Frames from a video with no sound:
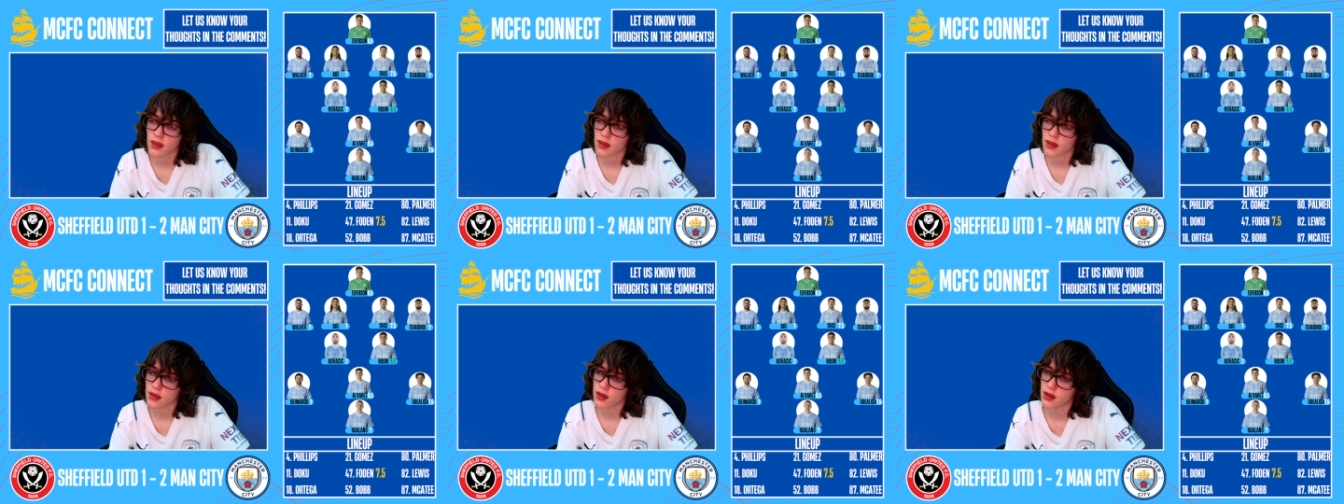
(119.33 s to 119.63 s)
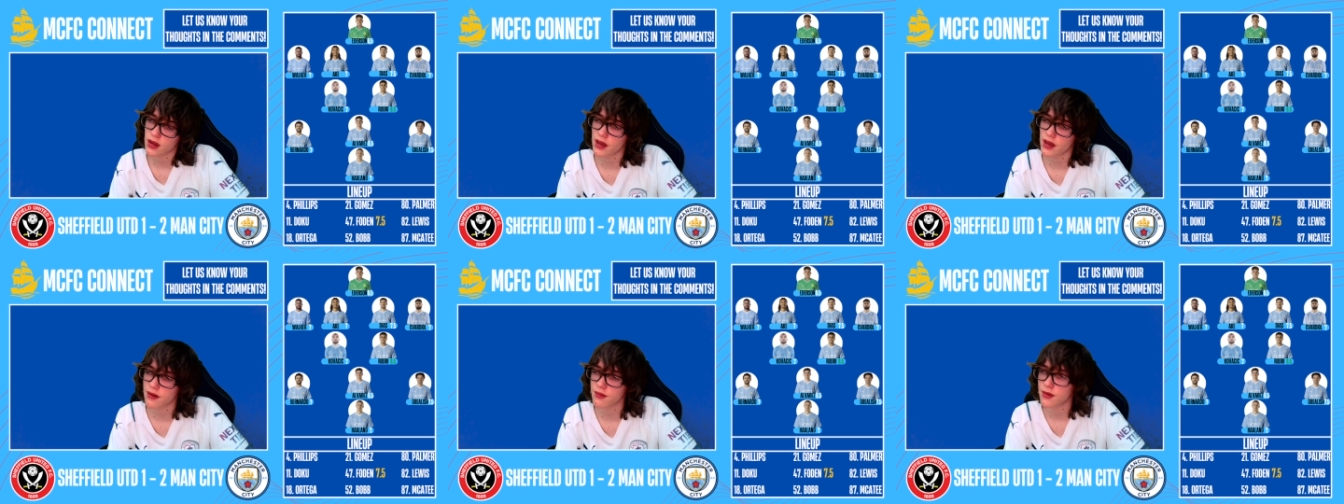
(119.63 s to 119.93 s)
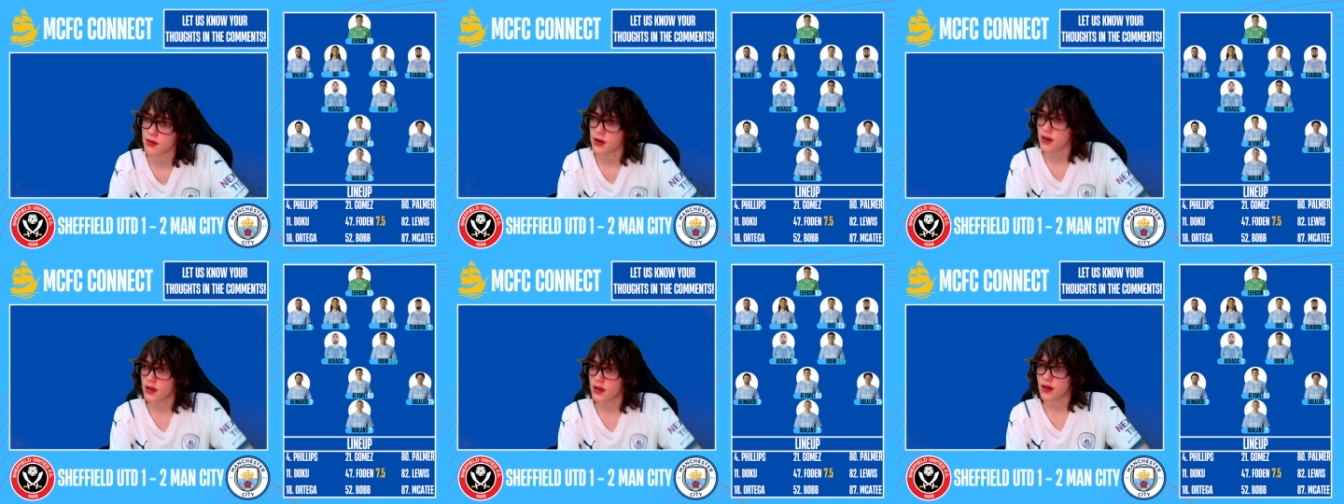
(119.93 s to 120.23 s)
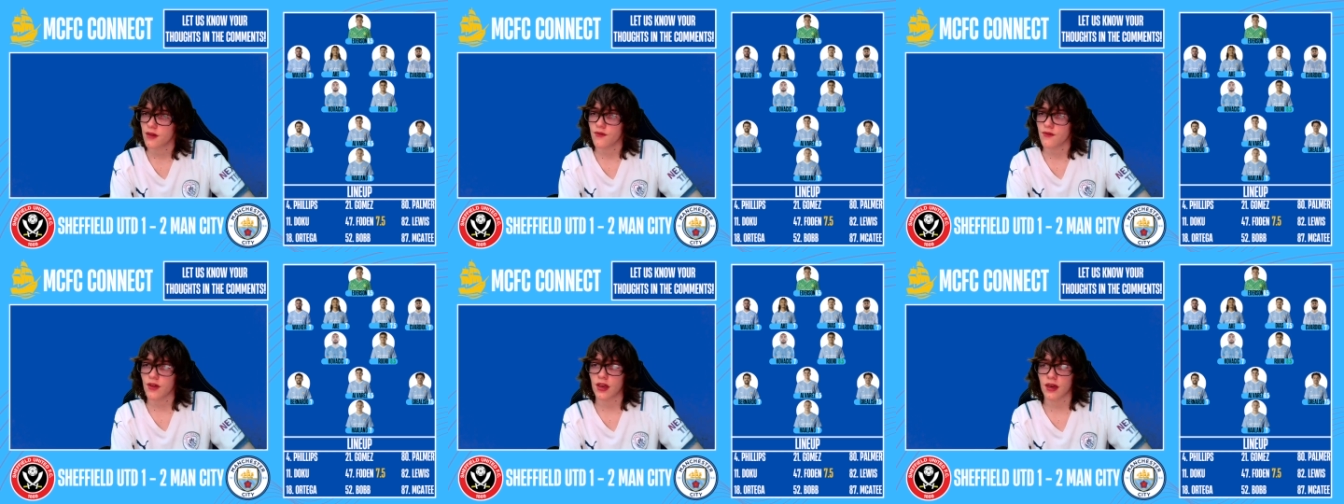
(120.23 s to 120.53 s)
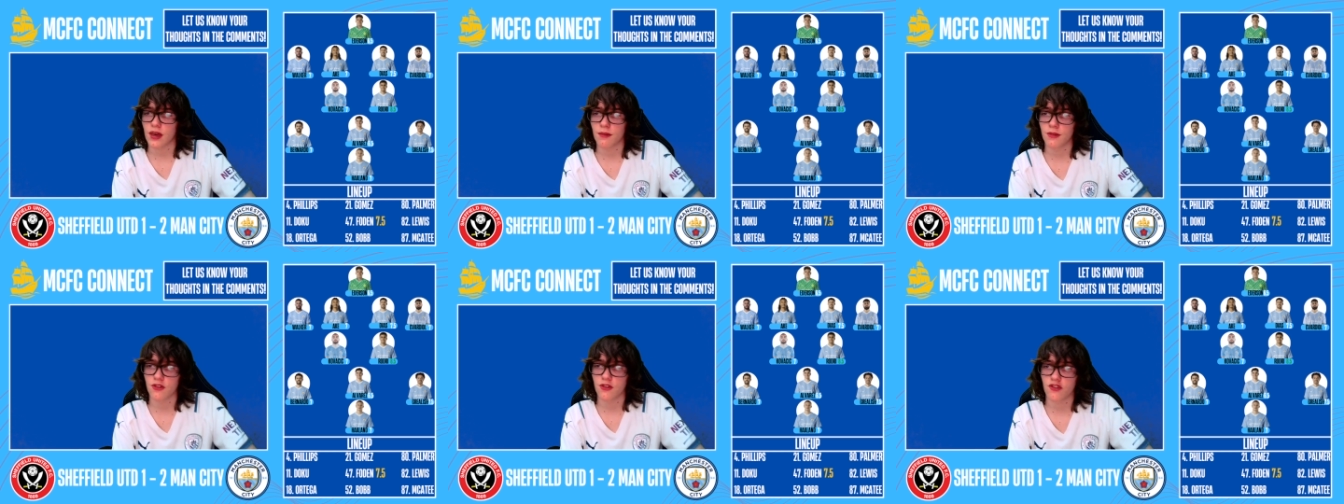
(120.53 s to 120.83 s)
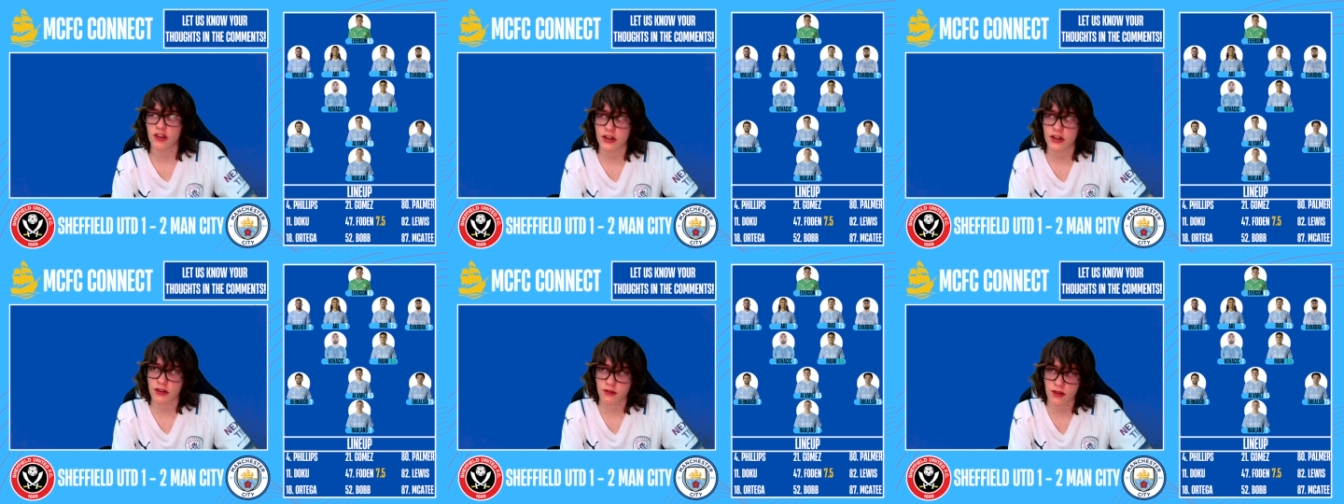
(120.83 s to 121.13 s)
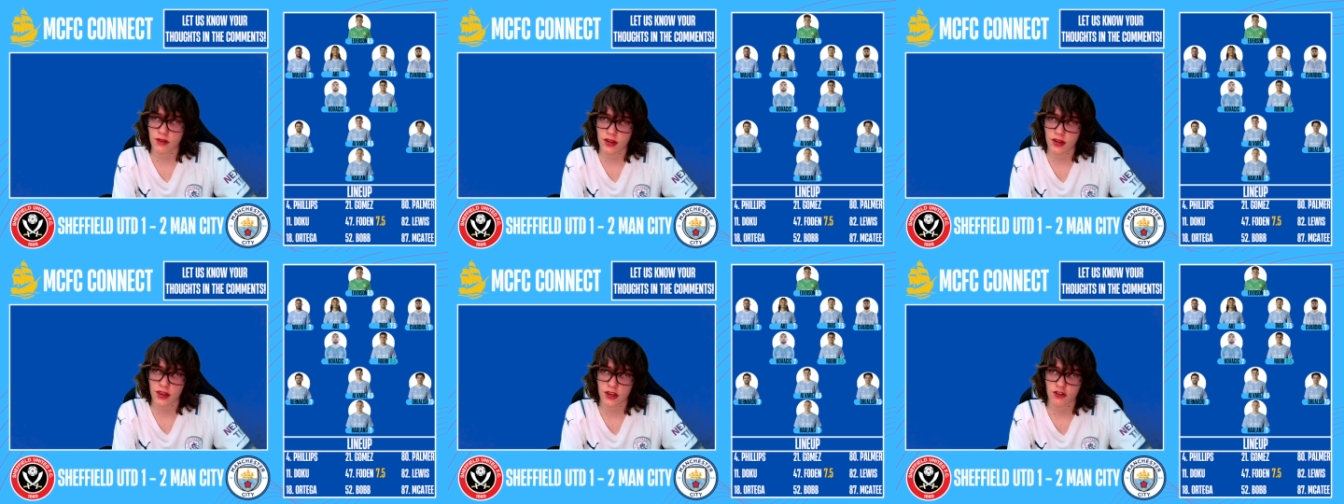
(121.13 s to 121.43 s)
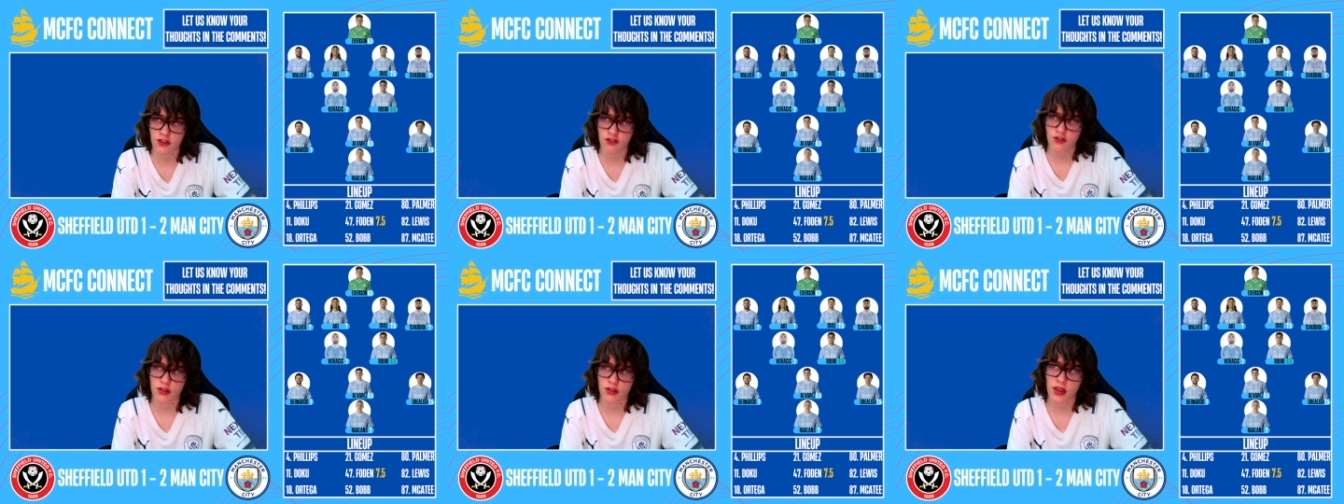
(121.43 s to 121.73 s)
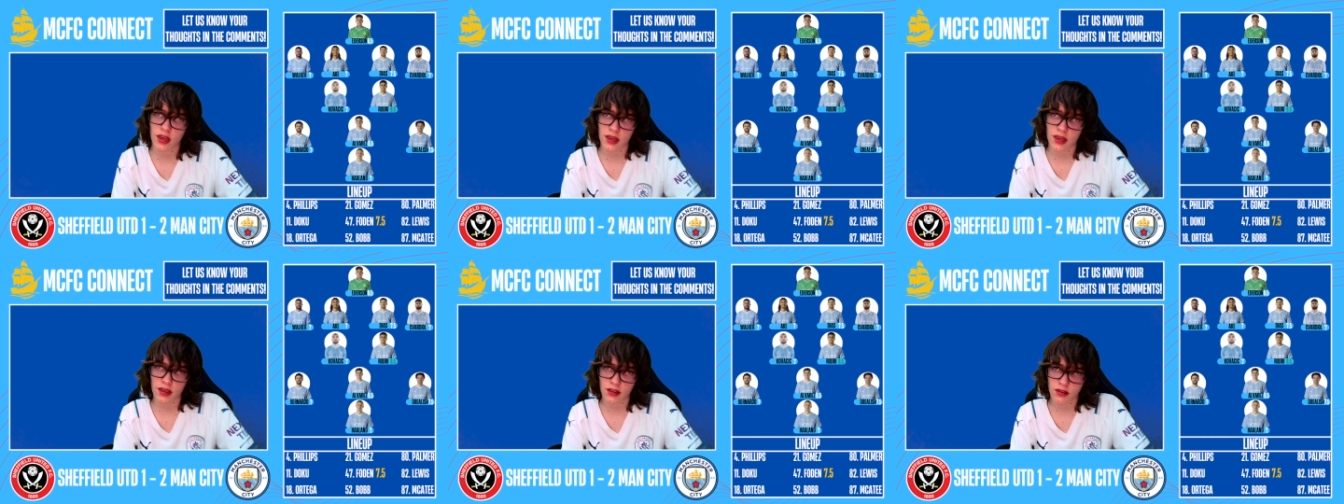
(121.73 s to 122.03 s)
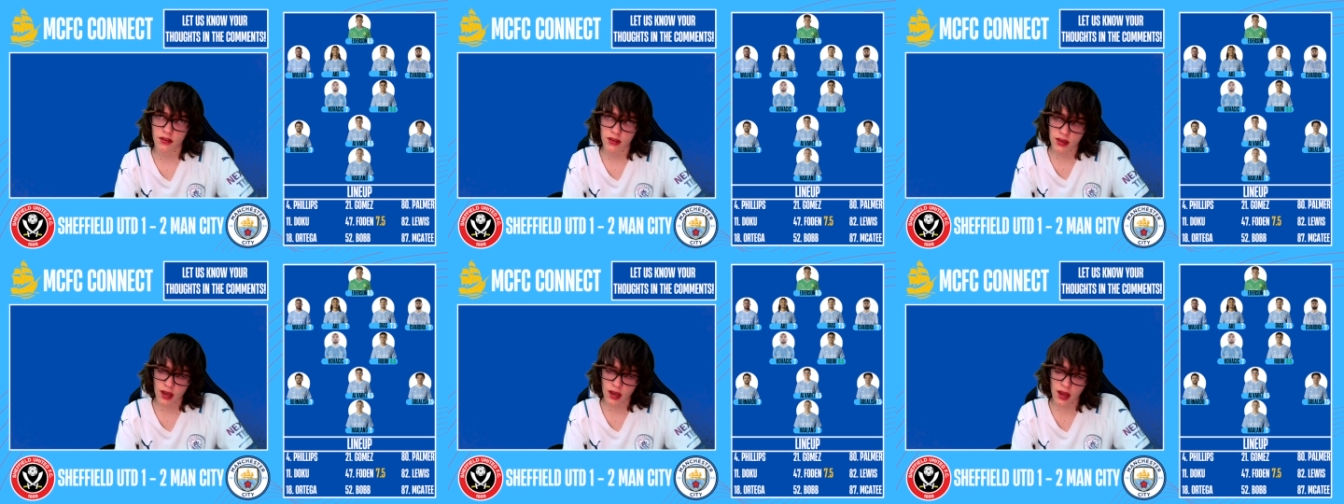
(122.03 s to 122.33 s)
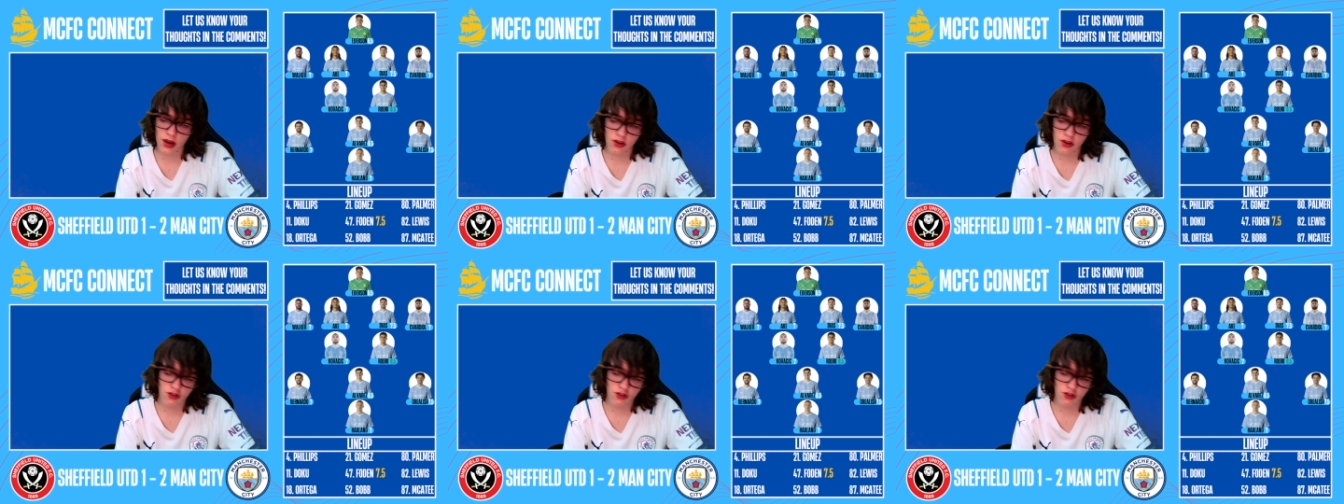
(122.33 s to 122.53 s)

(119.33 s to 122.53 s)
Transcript: Yeah, I think him and Jack Grealish, they kind of